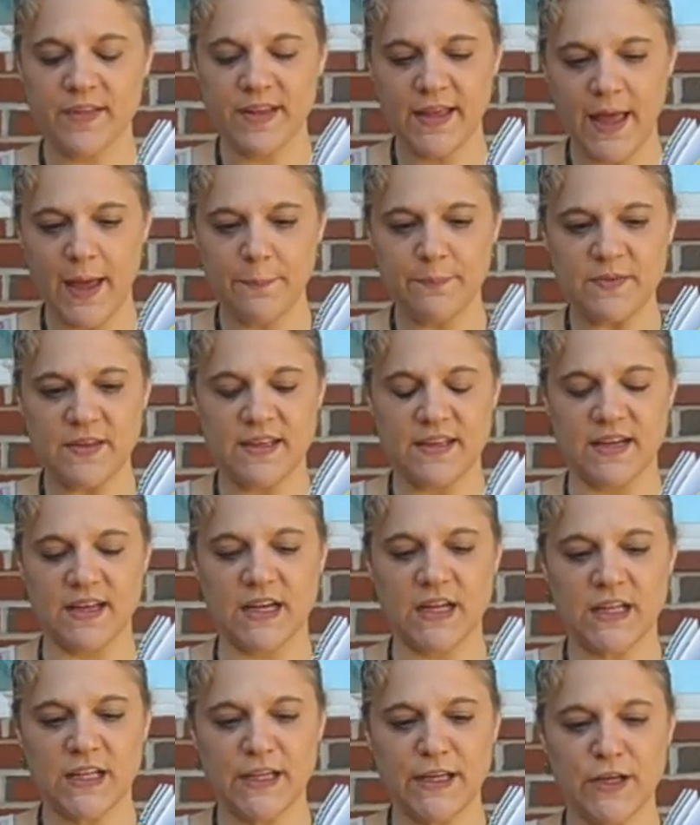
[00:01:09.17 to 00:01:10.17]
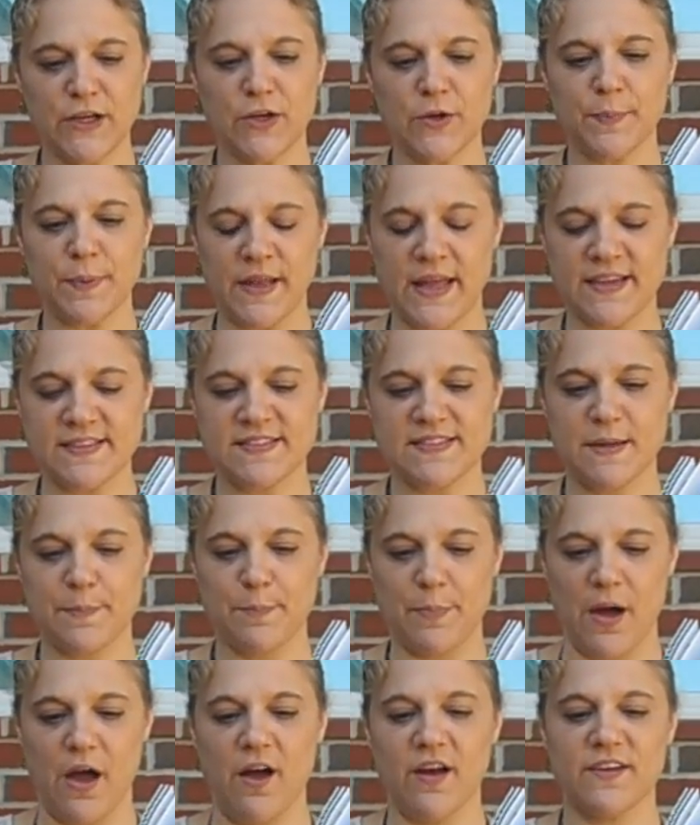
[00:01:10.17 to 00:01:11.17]
kept in a clear
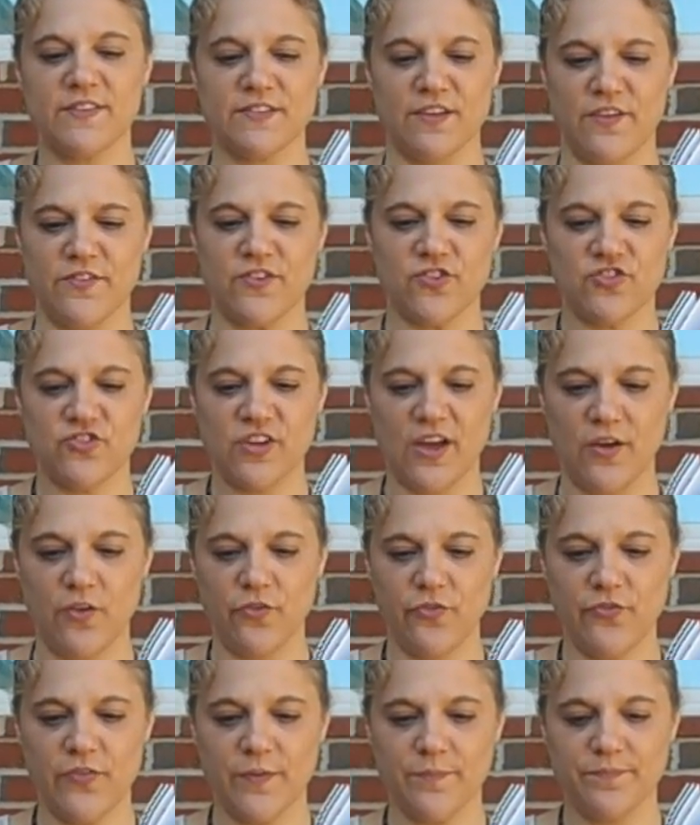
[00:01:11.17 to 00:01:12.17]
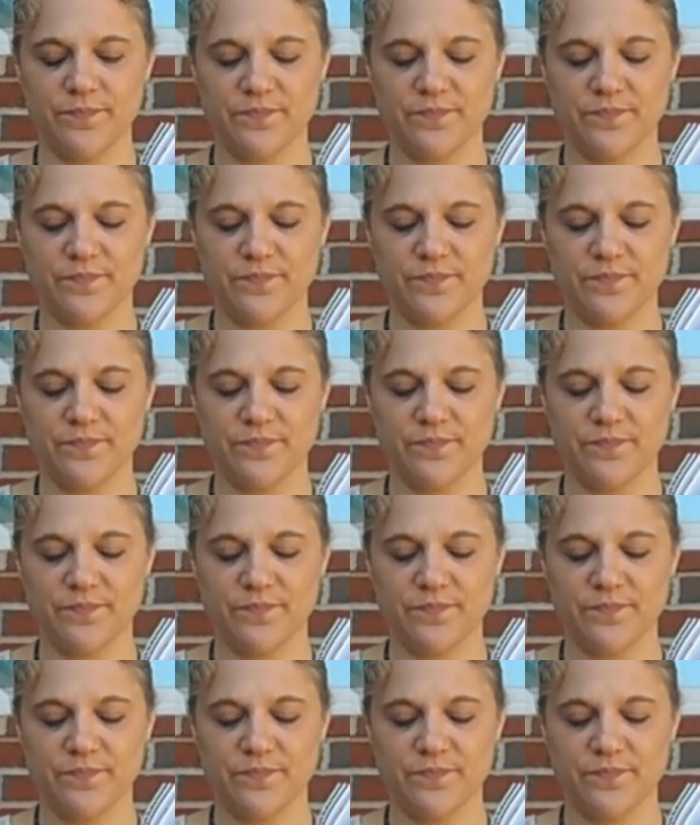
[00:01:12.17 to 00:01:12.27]
plastic box on the shelf.